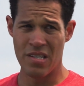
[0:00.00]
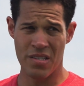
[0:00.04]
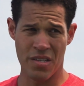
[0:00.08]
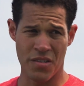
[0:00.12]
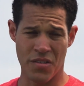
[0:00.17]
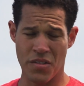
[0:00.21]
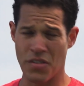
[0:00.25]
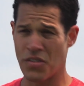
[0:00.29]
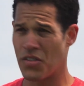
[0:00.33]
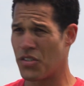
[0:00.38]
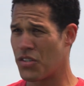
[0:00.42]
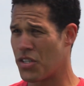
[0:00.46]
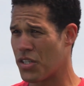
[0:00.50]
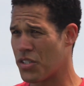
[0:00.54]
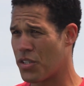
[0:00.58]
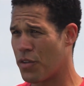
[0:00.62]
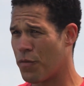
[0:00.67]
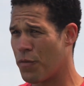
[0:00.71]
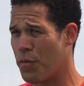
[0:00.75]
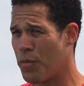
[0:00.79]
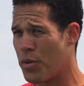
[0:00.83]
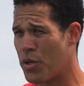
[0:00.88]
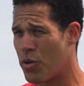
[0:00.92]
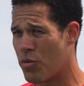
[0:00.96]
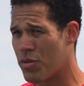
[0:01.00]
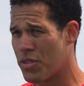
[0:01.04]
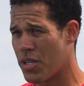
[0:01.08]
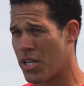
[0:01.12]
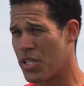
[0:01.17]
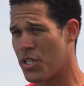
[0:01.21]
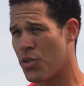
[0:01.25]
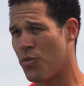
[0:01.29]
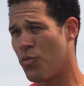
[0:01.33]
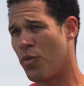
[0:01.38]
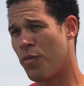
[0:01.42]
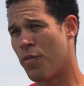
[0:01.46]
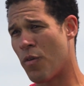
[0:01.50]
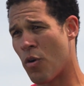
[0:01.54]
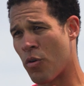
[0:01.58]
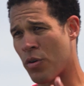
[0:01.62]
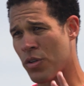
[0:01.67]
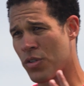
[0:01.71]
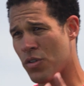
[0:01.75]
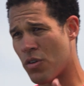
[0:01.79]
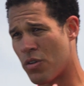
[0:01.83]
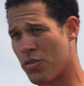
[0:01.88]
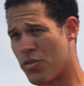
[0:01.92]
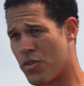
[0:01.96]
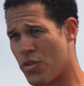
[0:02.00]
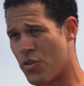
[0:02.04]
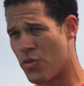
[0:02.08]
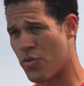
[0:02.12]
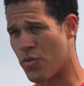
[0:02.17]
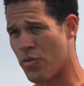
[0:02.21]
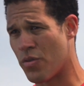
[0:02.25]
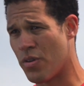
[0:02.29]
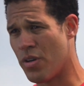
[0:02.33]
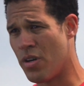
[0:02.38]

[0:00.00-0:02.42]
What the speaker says: Since this is just a familiarization, we'll focus on two.